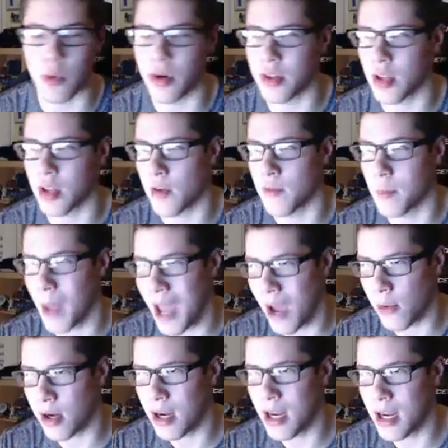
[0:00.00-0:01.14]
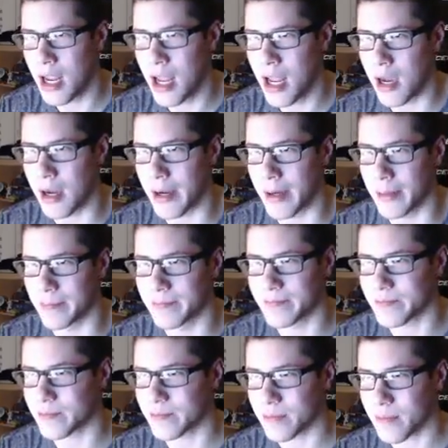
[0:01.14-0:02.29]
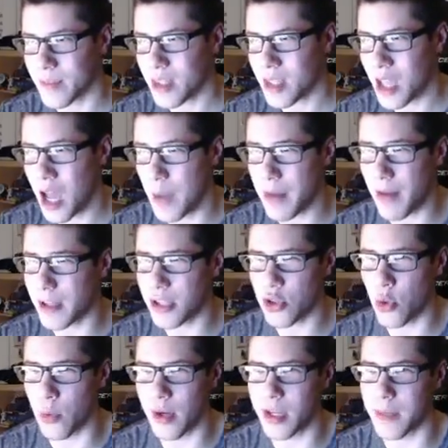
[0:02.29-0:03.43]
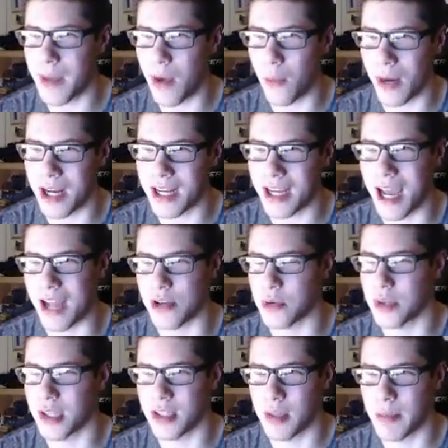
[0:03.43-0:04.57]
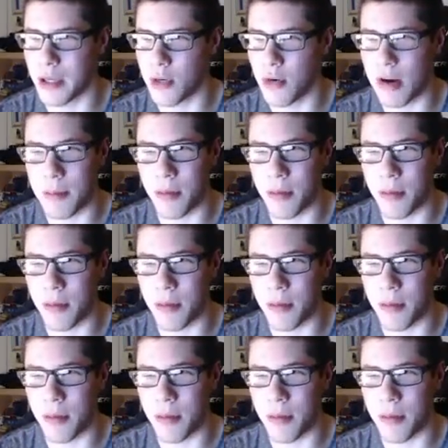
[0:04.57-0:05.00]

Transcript: worth of power. I'm not really too worried about waiting. I do think the Bitcoin